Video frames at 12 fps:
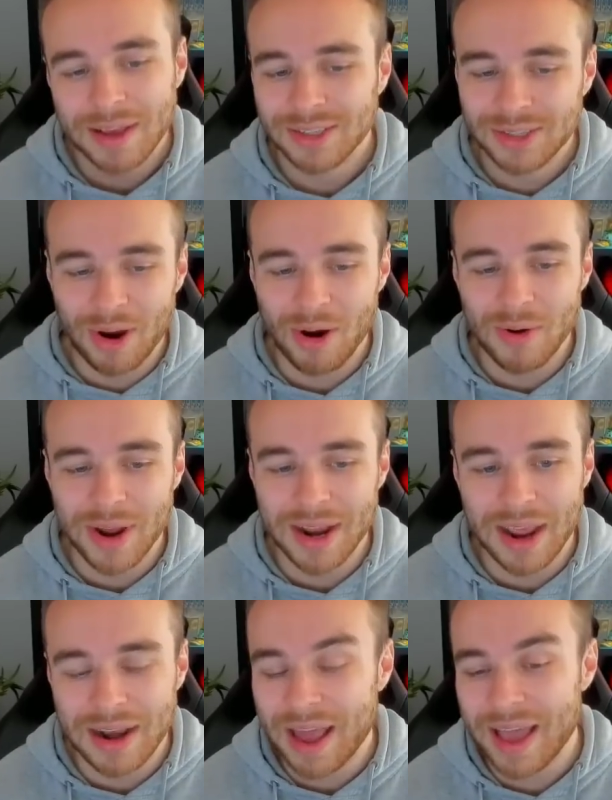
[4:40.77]
So
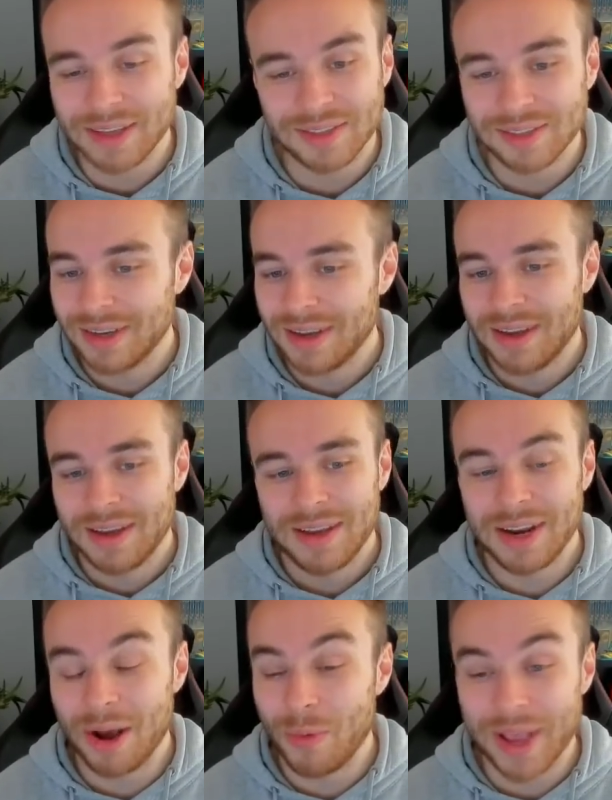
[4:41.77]
unless,
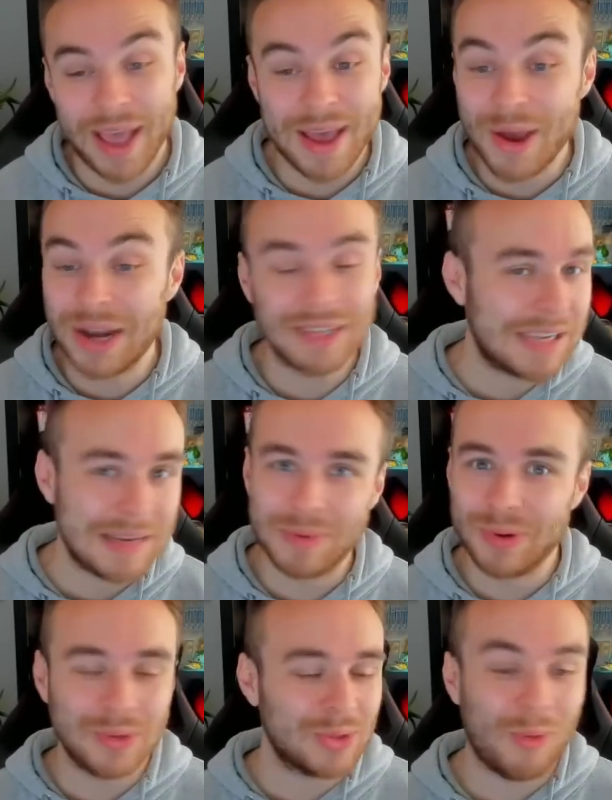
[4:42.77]
you know, we get early team
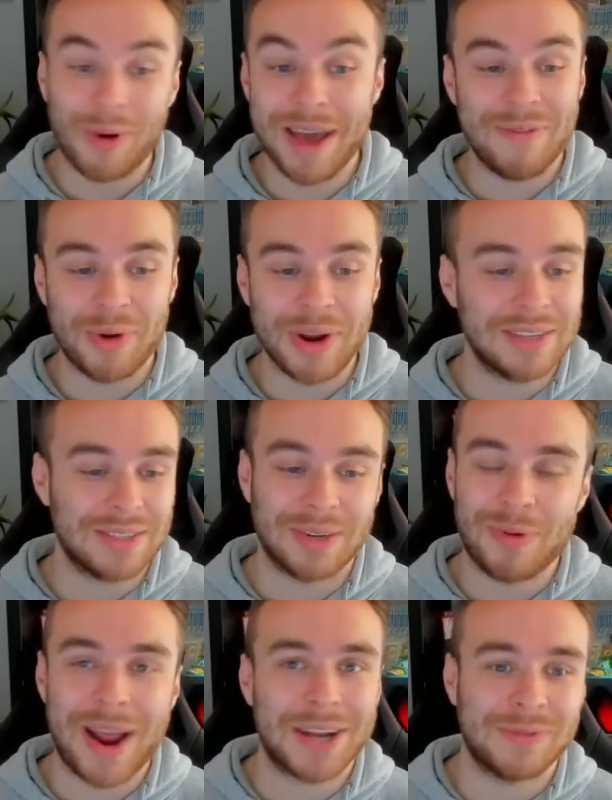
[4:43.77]
news or whatever reason
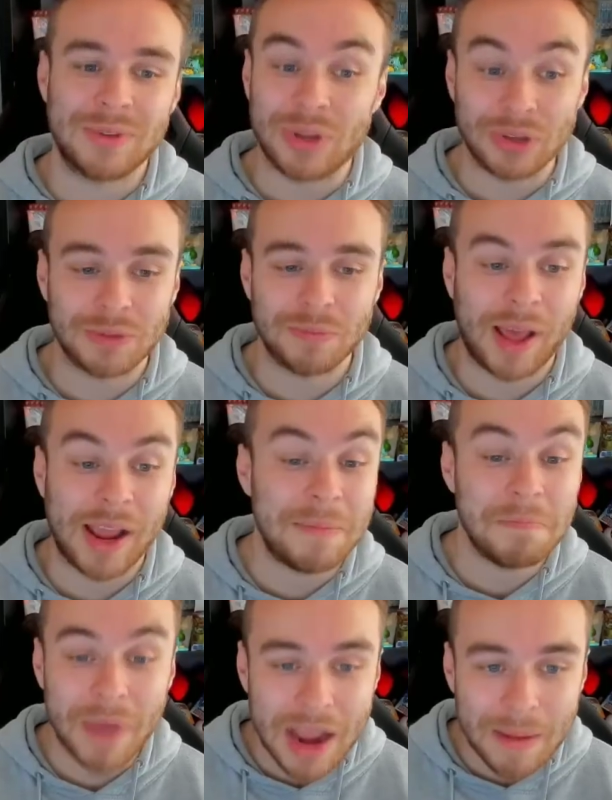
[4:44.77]
and Rashford doesn't play,
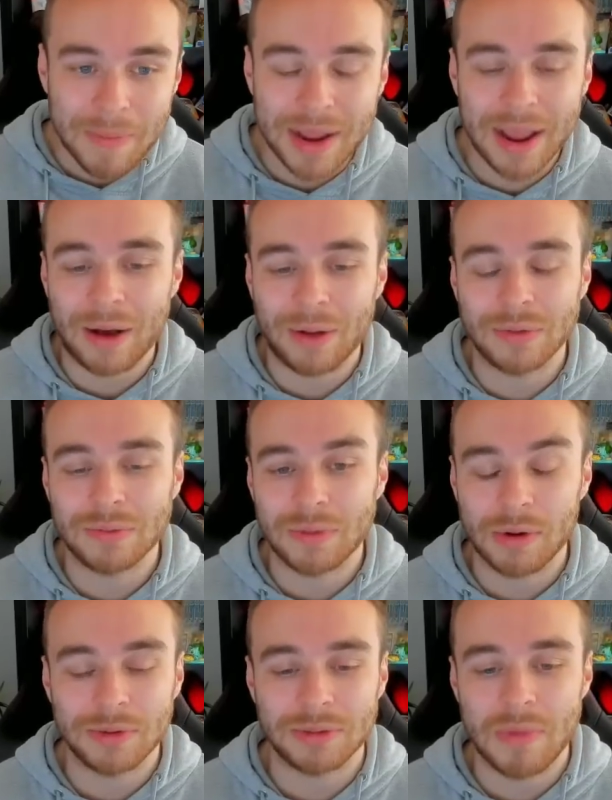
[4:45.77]
maybe I'll
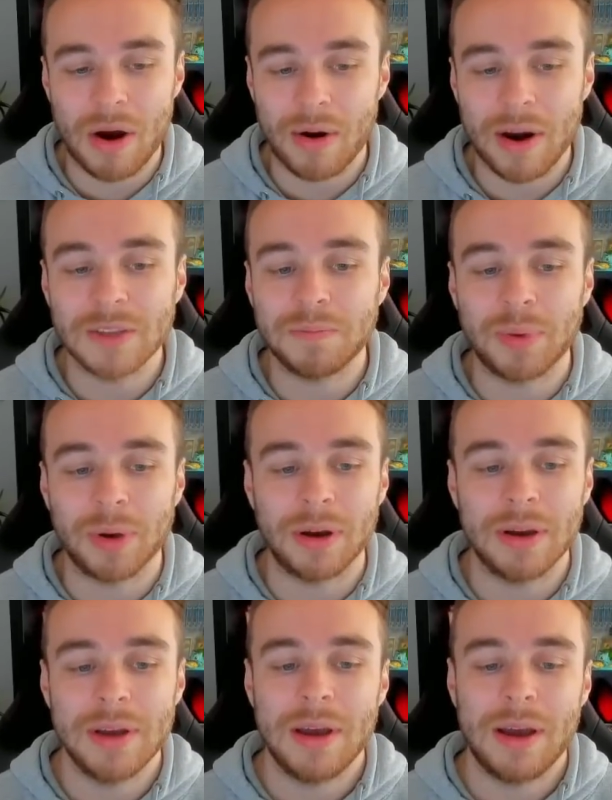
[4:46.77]
go to Mahrez,
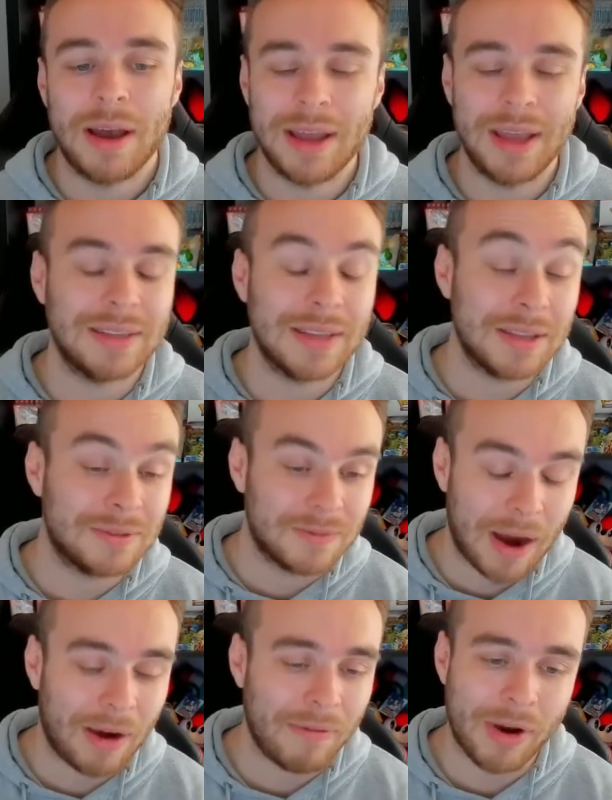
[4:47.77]
but it's
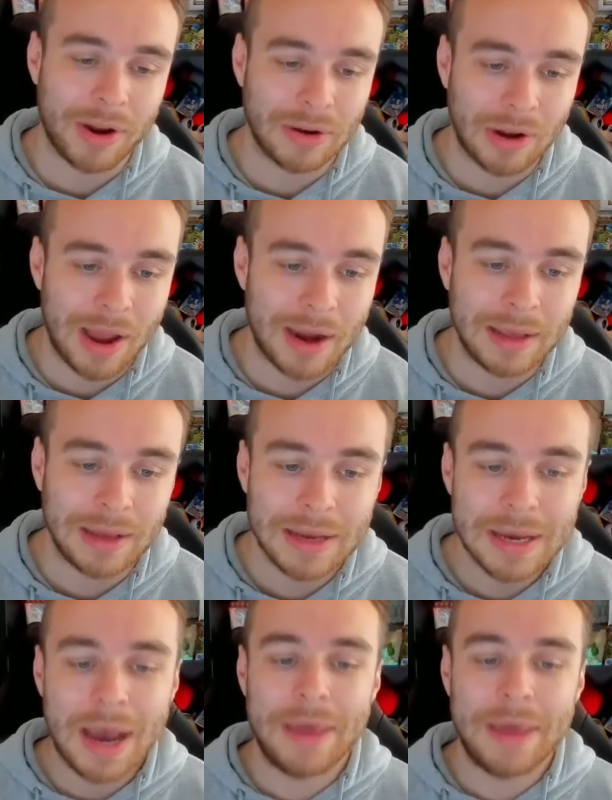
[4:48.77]
very unlikely.